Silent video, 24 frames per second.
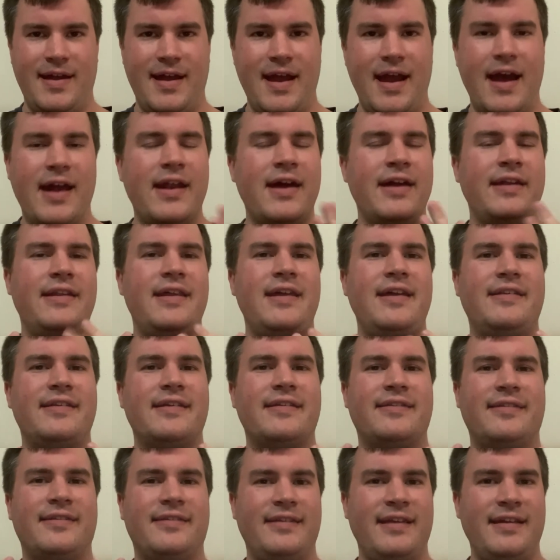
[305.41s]
and I need to
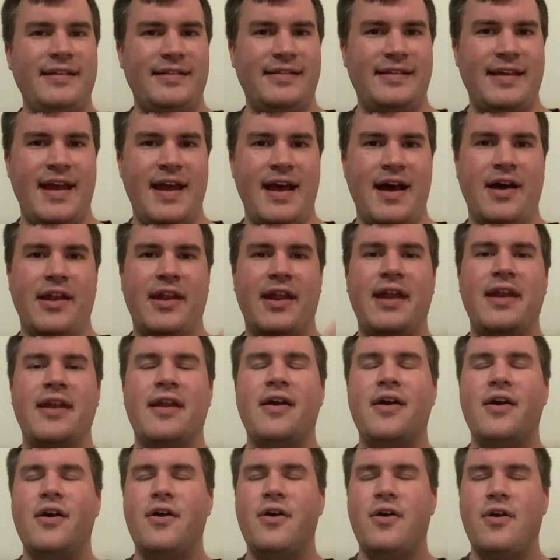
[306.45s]
sit down and
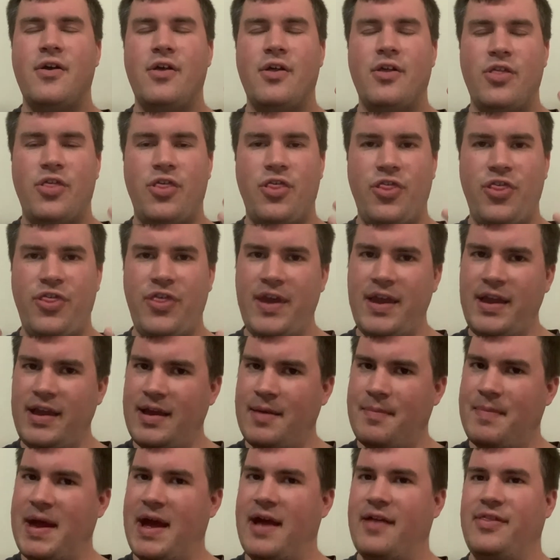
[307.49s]
think
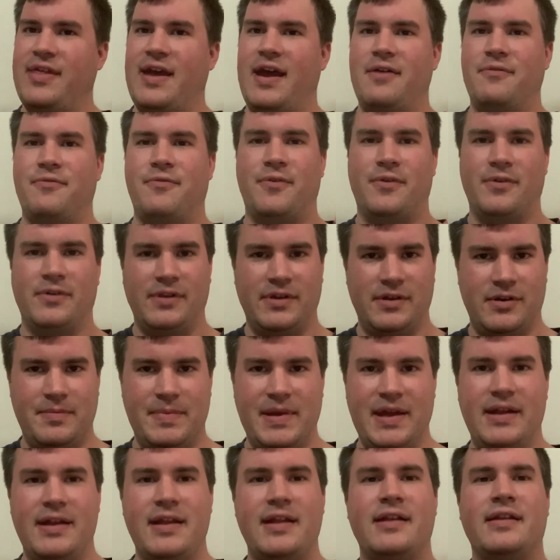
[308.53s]
about that for a little
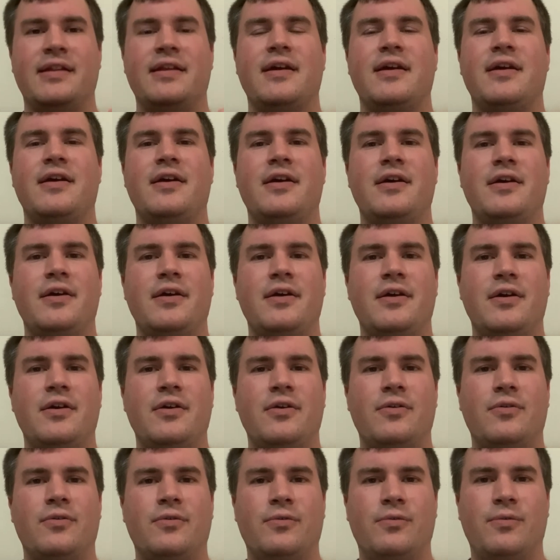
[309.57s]
bit and
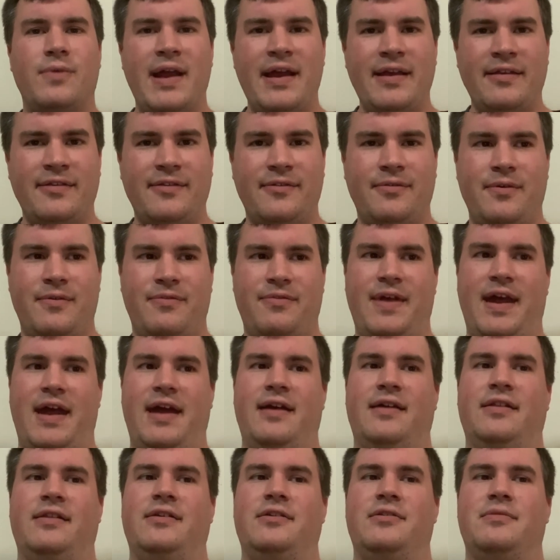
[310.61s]
rest with that
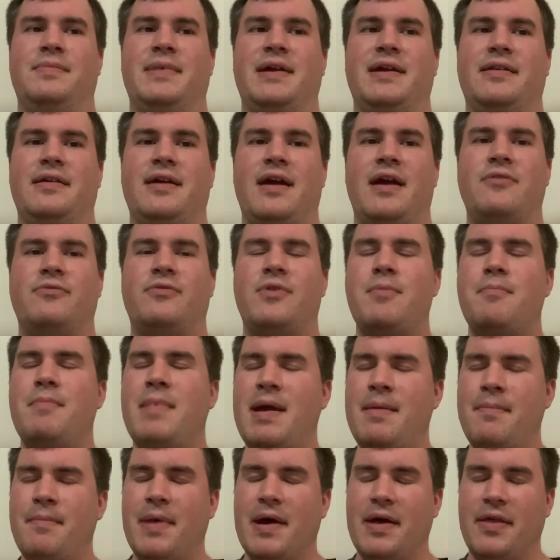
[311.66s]
a little bit and
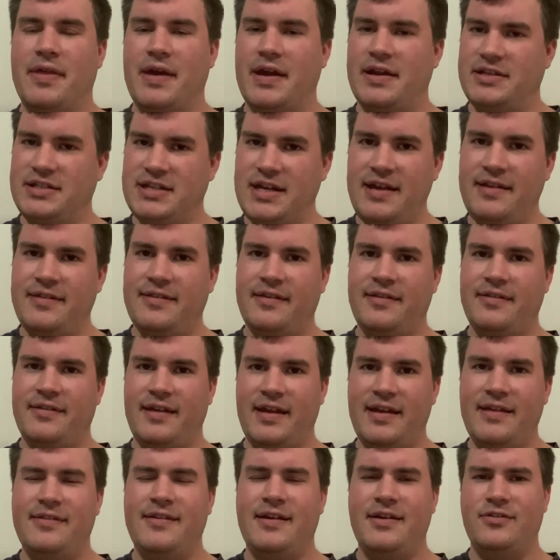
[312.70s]
remember that Jesus
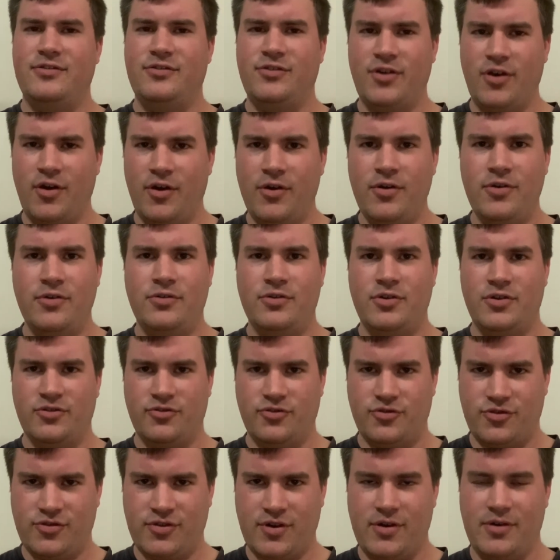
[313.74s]
is in total
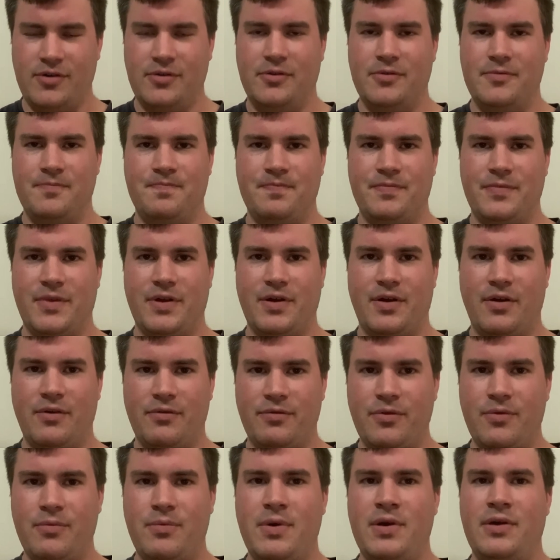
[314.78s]
control of
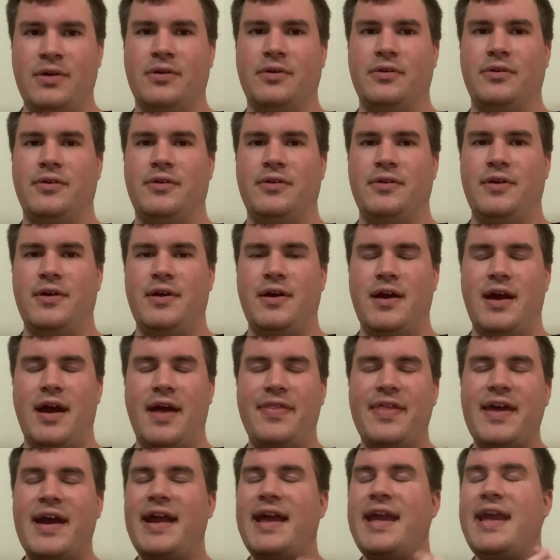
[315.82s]
the world
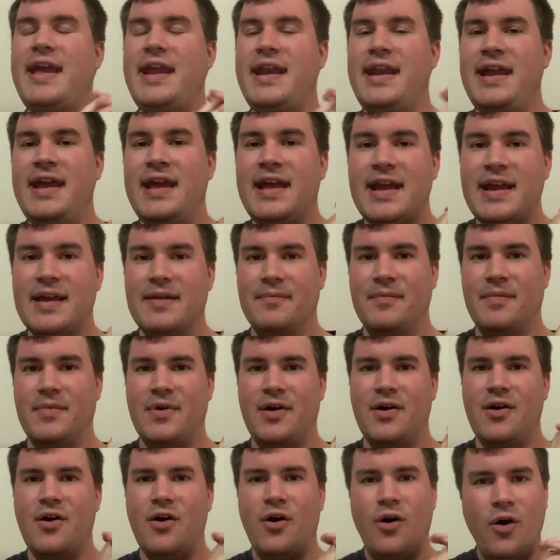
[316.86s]
and that in him
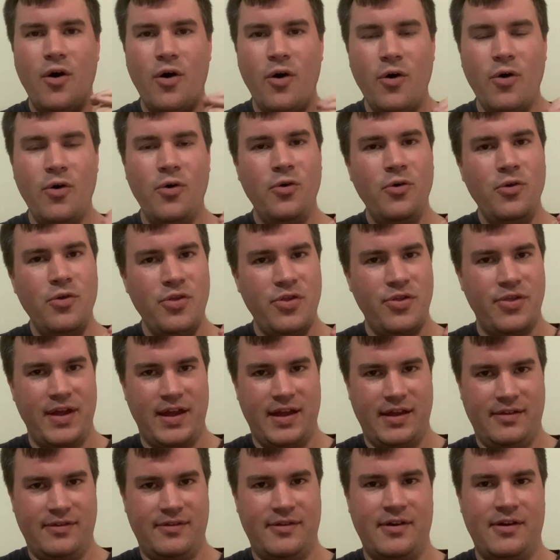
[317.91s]
all
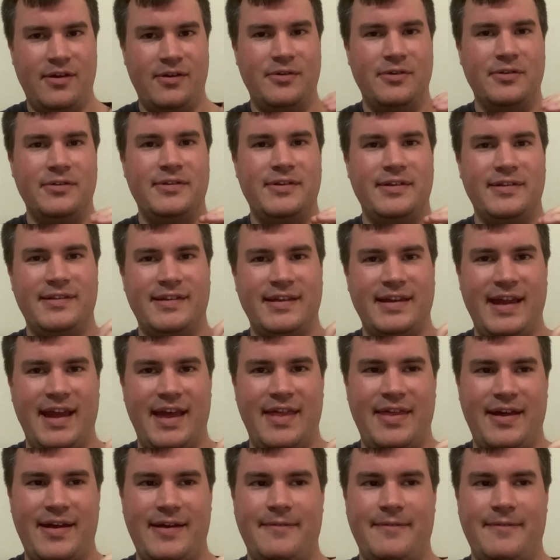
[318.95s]
things hold together.